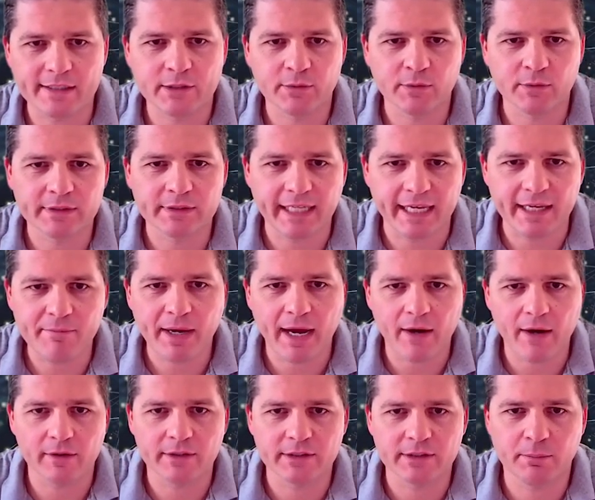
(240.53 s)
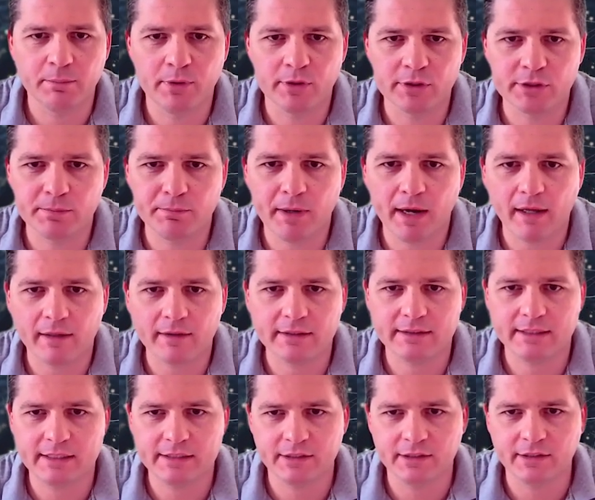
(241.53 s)
ways to retain power to push
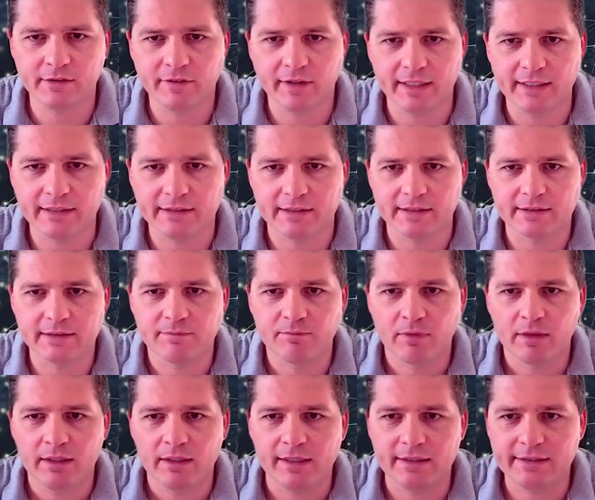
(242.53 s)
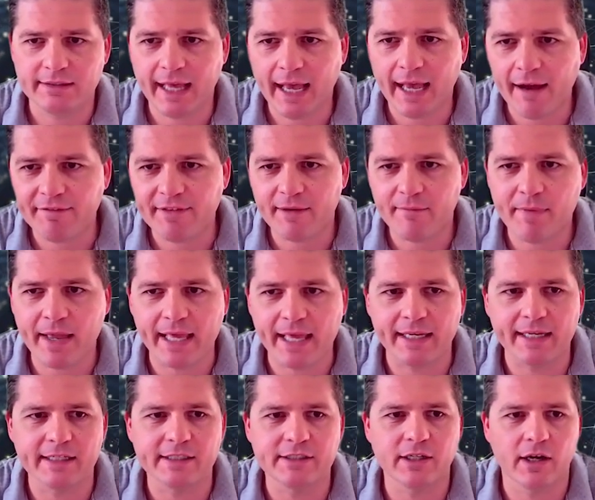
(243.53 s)
policies to devices is to have them
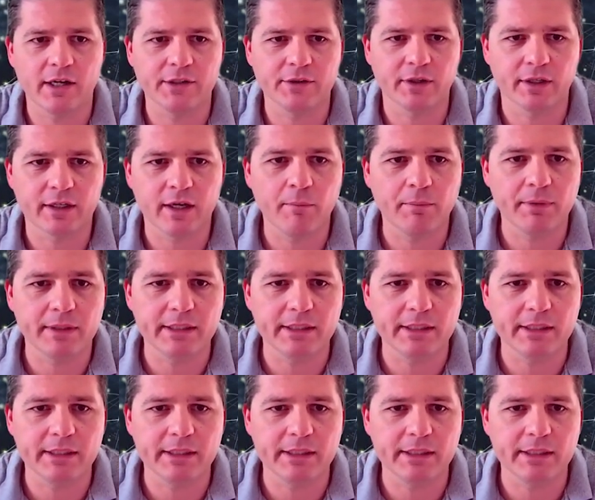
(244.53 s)
managed under a